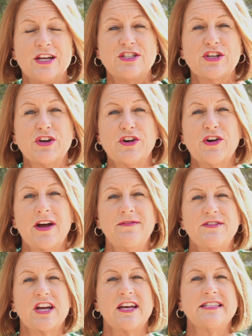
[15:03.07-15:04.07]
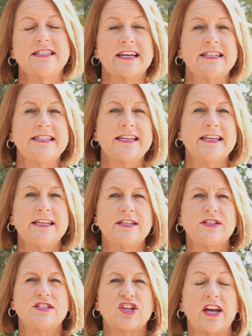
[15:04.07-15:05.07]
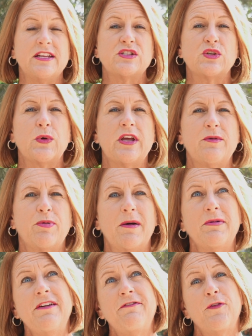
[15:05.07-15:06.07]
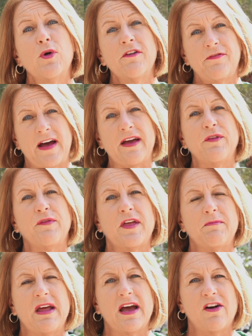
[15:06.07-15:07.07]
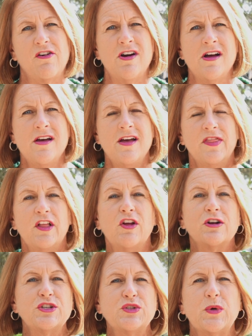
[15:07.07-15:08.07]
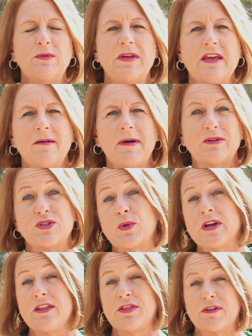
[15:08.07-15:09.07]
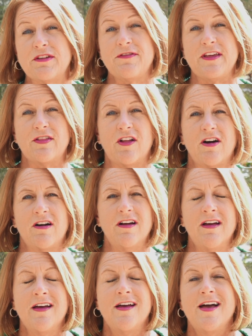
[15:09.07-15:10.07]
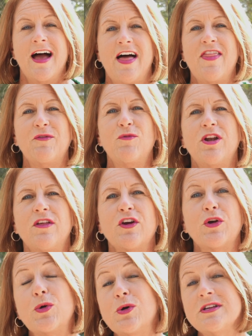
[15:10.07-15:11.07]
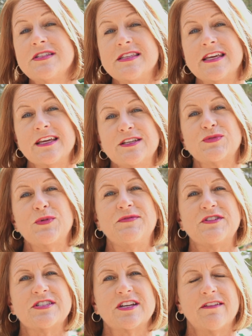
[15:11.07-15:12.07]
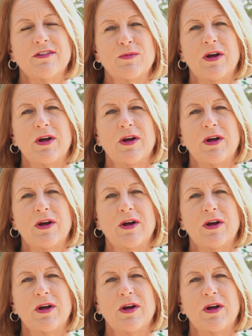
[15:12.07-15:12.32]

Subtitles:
So I've dissected giant squid, probably 4 or 5 of them now, the largest one being about 23 feet long. And then one of the coolest things we've discovered